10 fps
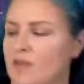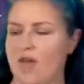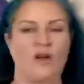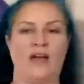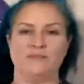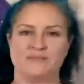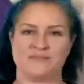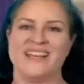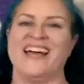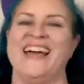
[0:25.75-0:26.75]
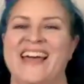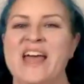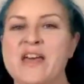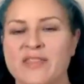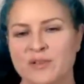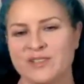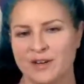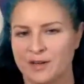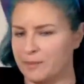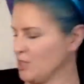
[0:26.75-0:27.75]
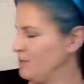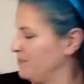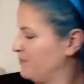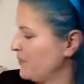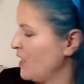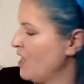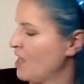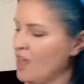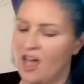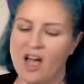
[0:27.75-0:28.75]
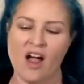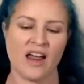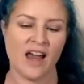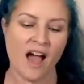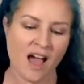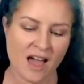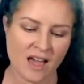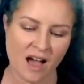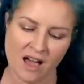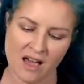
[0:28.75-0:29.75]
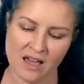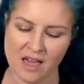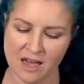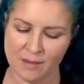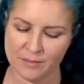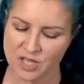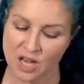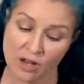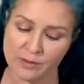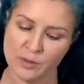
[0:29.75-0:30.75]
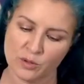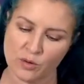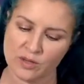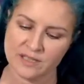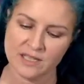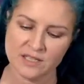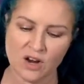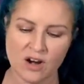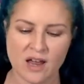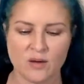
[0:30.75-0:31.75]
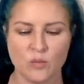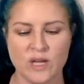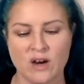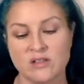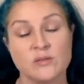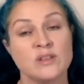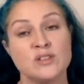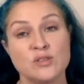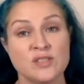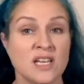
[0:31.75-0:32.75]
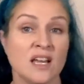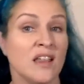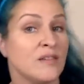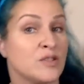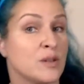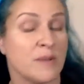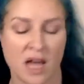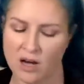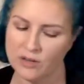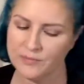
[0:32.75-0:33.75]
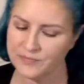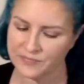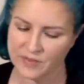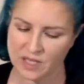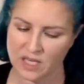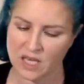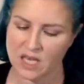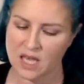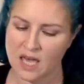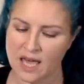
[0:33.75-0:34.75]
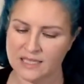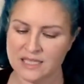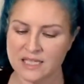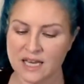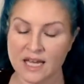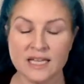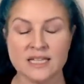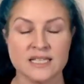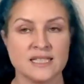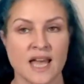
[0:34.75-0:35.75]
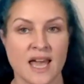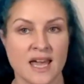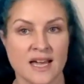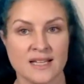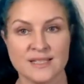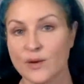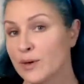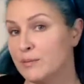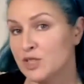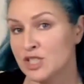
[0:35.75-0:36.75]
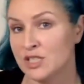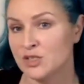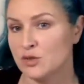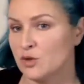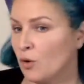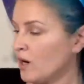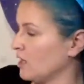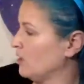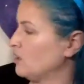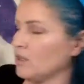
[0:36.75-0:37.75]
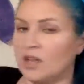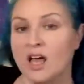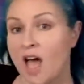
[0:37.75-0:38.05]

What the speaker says: Okay, that was our intermission. All right, hi, I am Michelle from Unicorn and Centaur, and we are doing the Tuesday night live stream now. And tonight is a sewing machine tutorial.